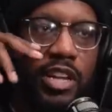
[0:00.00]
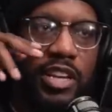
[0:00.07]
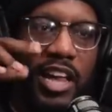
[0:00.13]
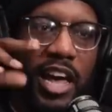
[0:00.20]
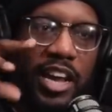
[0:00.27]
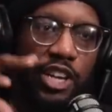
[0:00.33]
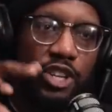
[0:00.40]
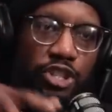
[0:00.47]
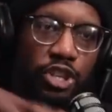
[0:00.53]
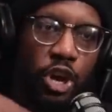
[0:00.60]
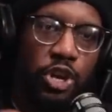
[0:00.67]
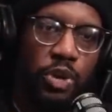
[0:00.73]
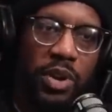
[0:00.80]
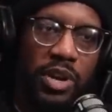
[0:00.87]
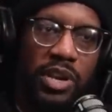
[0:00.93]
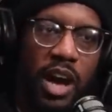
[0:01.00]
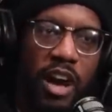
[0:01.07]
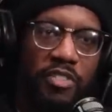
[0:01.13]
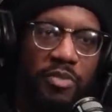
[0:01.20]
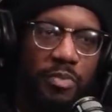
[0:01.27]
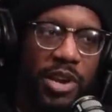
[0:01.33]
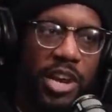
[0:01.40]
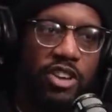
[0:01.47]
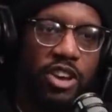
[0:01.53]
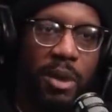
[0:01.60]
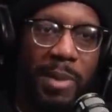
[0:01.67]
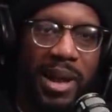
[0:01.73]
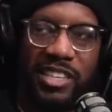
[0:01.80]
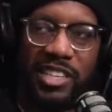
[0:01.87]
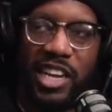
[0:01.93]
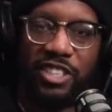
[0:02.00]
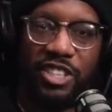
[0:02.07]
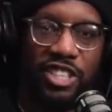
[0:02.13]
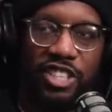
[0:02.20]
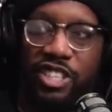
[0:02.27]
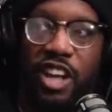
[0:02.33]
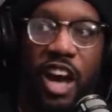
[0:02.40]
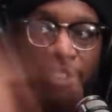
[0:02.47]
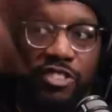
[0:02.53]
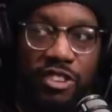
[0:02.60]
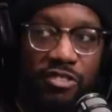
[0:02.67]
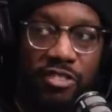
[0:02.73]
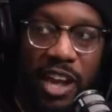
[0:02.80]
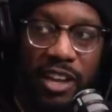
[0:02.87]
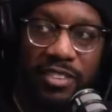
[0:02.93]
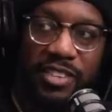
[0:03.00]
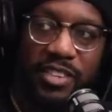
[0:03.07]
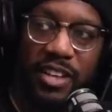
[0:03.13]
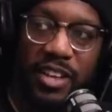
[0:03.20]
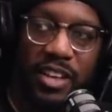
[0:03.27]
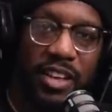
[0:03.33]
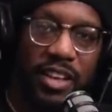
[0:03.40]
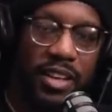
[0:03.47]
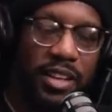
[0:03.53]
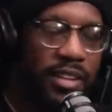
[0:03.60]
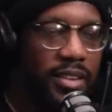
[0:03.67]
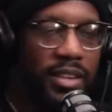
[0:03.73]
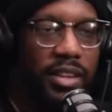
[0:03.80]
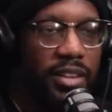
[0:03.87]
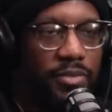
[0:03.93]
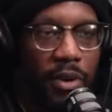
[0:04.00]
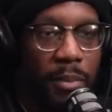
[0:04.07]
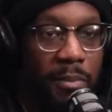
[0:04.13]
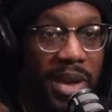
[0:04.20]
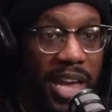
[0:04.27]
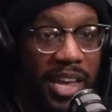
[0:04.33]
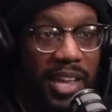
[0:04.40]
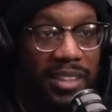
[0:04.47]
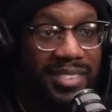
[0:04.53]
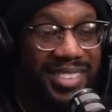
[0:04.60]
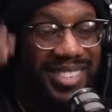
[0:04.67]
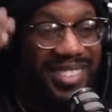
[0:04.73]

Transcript: they show you enough, but then your imagination does the rest. For me.